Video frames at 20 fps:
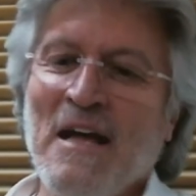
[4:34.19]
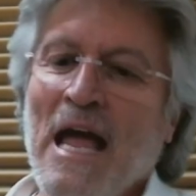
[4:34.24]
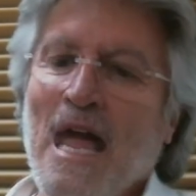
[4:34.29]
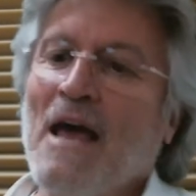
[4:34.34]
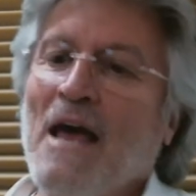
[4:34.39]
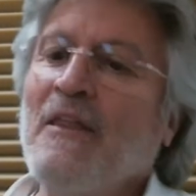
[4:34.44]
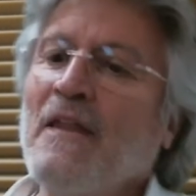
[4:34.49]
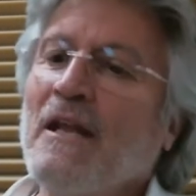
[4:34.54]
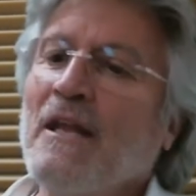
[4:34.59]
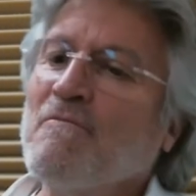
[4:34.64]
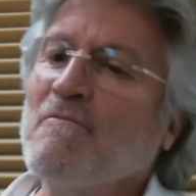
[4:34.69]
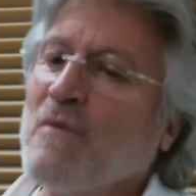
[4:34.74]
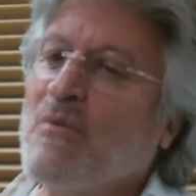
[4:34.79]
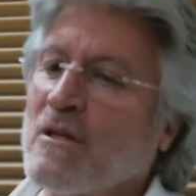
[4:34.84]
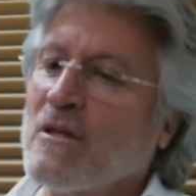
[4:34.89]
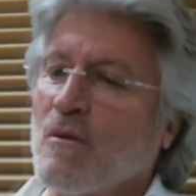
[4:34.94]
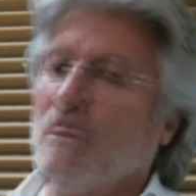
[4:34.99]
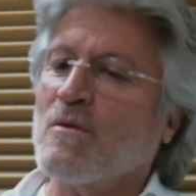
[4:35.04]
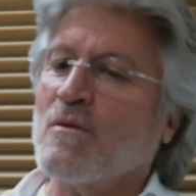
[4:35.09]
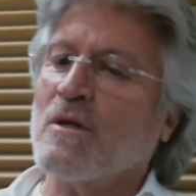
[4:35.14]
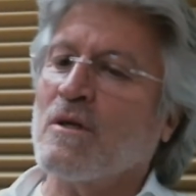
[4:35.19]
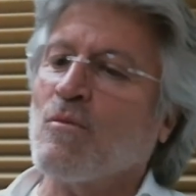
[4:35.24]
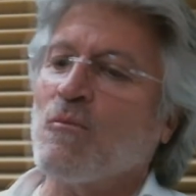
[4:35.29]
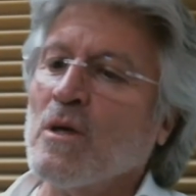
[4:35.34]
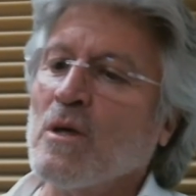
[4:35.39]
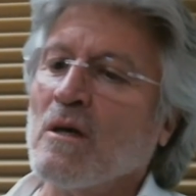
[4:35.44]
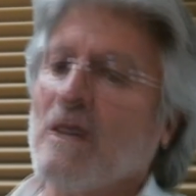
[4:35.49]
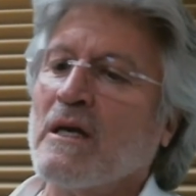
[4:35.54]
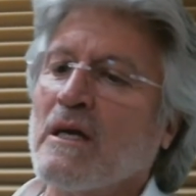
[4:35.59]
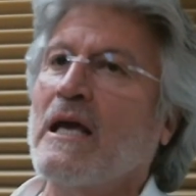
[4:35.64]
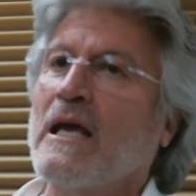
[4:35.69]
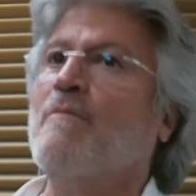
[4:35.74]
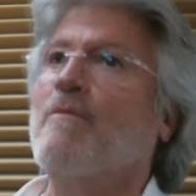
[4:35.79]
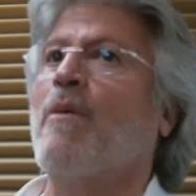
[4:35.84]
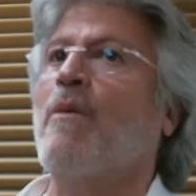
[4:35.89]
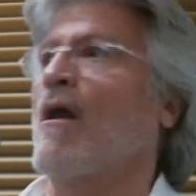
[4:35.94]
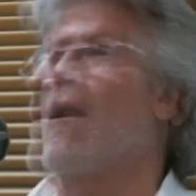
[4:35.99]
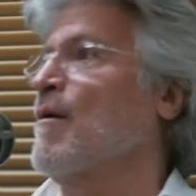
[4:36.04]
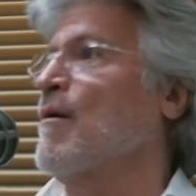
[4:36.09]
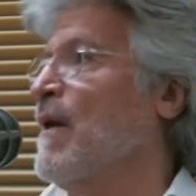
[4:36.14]
and then the the real key
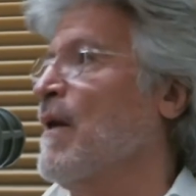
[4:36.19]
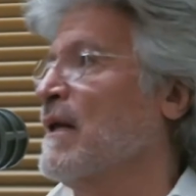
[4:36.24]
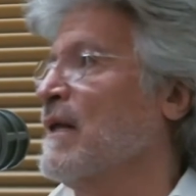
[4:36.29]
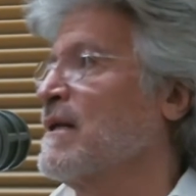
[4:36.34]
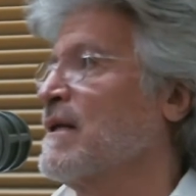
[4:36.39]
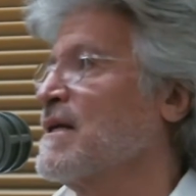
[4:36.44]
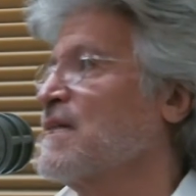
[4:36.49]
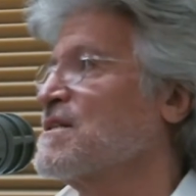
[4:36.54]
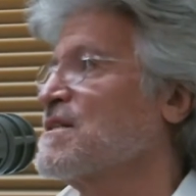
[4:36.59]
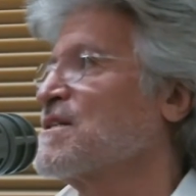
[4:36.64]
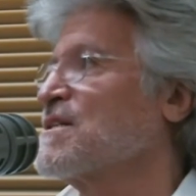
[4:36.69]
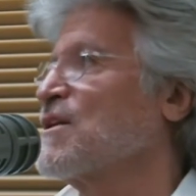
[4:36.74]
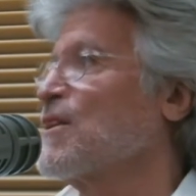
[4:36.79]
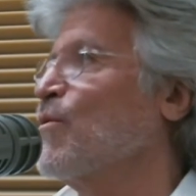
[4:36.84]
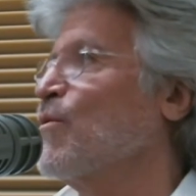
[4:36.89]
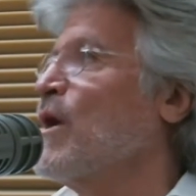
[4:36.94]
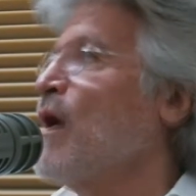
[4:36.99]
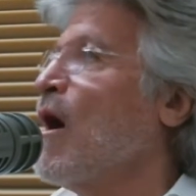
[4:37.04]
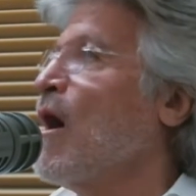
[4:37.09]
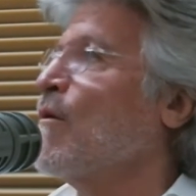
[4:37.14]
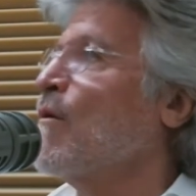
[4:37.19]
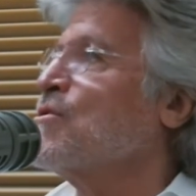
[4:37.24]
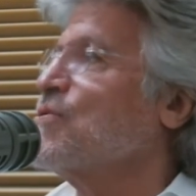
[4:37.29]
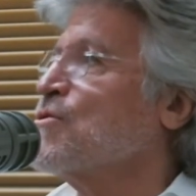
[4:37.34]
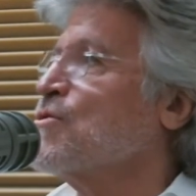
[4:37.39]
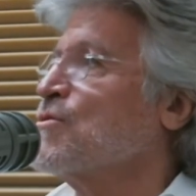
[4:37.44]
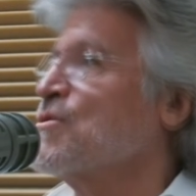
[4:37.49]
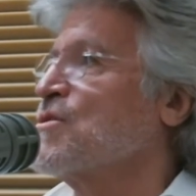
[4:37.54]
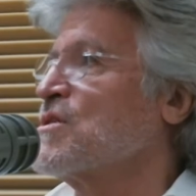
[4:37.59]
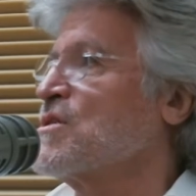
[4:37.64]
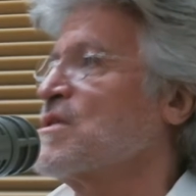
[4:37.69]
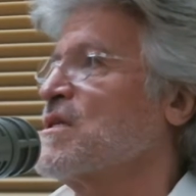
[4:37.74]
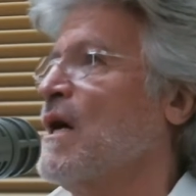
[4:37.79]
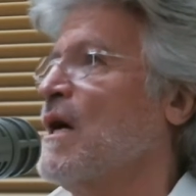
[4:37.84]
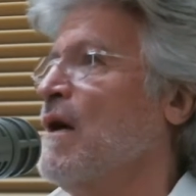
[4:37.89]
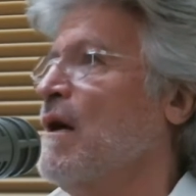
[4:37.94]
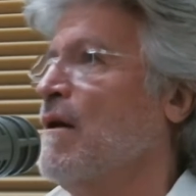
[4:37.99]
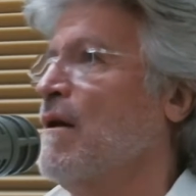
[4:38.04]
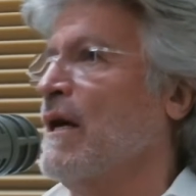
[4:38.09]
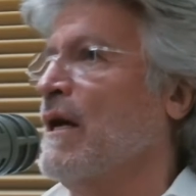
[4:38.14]
part about this is that we always use the
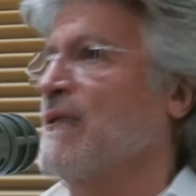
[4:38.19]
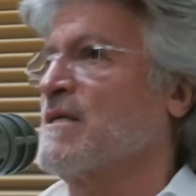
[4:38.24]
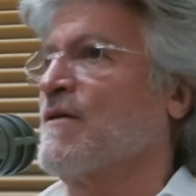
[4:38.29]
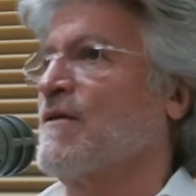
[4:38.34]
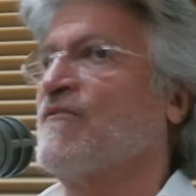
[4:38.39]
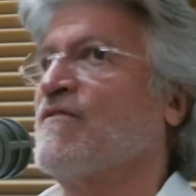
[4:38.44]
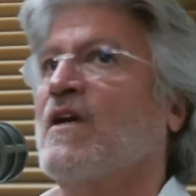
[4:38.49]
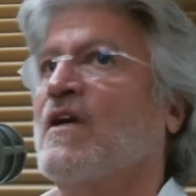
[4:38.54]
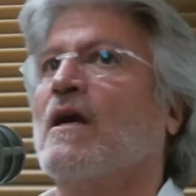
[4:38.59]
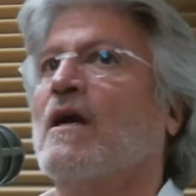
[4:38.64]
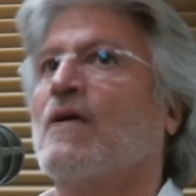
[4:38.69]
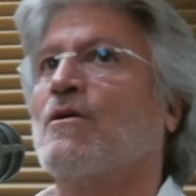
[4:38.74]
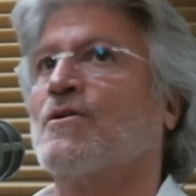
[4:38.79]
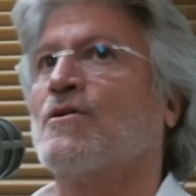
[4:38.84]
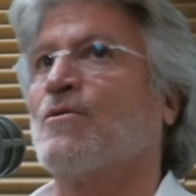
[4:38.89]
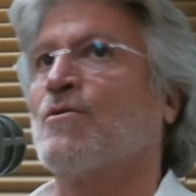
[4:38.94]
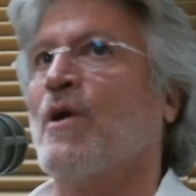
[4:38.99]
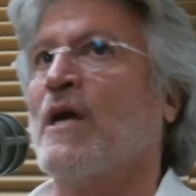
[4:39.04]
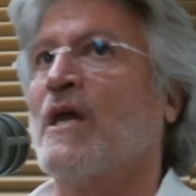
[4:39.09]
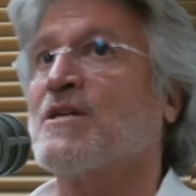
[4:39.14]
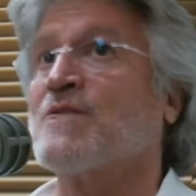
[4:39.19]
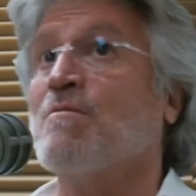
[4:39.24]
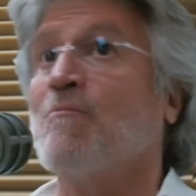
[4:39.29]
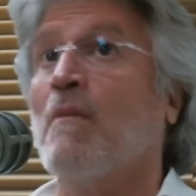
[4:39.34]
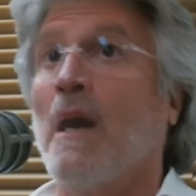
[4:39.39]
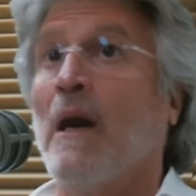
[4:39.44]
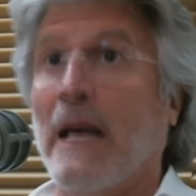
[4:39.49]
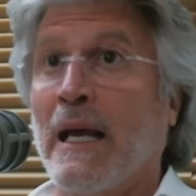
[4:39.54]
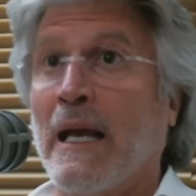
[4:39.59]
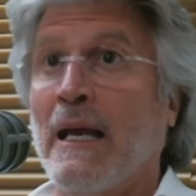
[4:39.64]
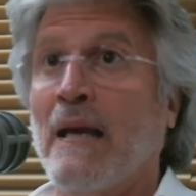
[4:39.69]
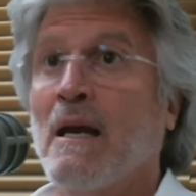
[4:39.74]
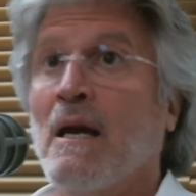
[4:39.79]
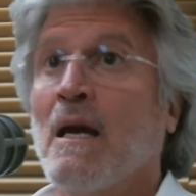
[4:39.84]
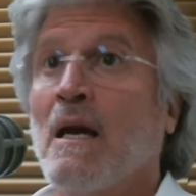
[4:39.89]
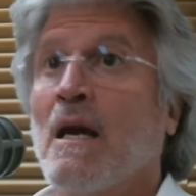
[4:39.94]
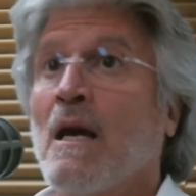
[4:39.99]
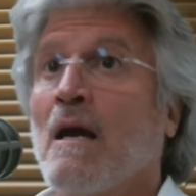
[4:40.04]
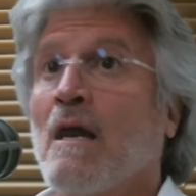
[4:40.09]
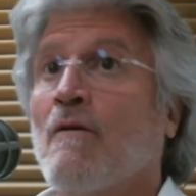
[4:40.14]
cell as a vehicle to raise money
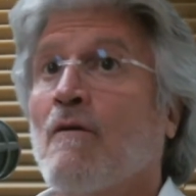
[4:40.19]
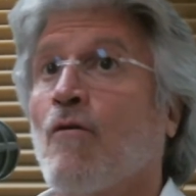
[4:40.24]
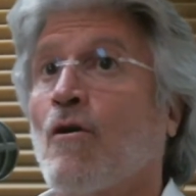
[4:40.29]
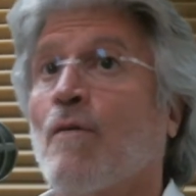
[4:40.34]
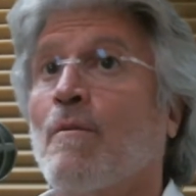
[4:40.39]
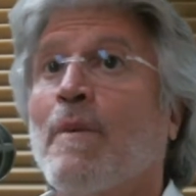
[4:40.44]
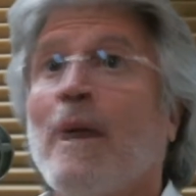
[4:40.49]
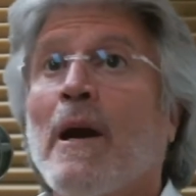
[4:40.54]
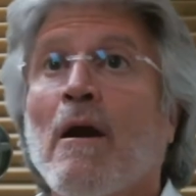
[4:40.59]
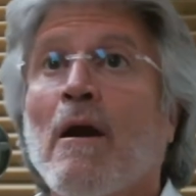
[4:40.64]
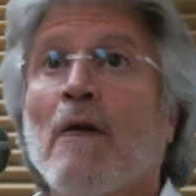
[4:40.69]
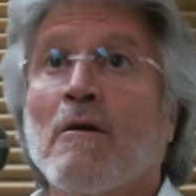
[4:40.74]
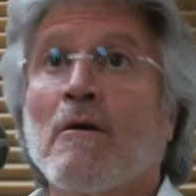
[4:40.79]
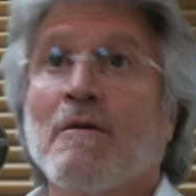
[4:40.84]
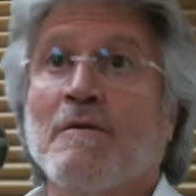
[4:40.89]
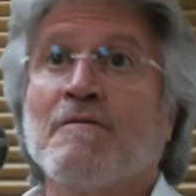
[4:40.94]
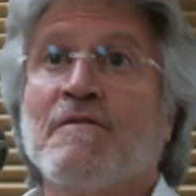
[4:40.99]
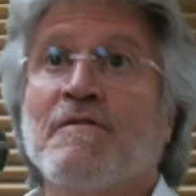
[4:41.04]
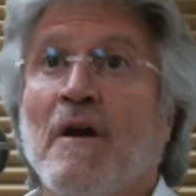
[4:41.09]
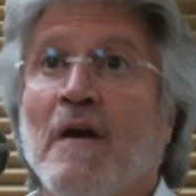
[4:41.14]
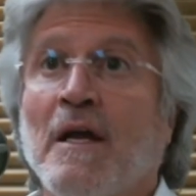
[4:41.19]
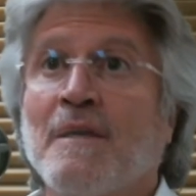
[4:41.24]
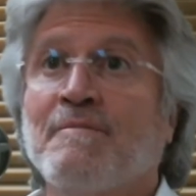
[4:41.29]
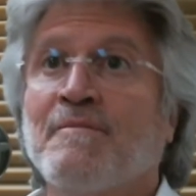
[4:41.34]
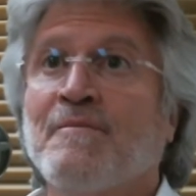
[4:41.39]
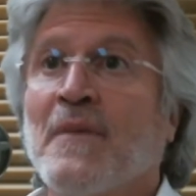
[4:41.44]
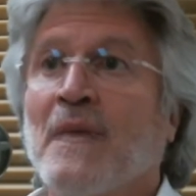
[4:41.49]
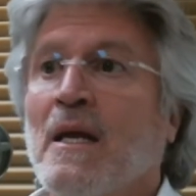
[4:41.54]
for the Peregrine Fund,